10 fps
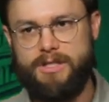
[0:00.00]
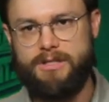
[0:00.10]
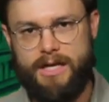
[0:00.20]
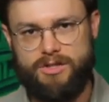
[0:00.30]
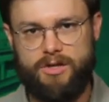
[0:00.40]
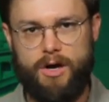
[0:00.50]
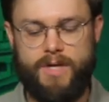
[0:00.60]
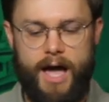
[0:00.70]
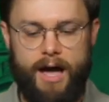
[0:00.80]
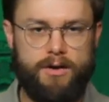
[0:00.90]
It tends to come
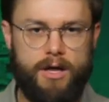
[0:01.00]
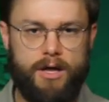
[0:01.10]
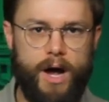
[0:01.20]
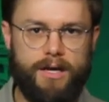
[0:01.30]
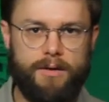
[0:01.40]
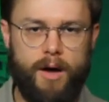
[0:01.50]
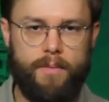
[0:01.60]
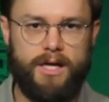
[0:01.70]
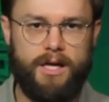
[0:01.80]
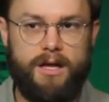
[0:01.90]
down and, and wind up
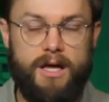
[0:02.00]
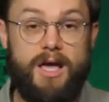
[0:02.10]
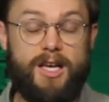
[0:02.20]
coming in,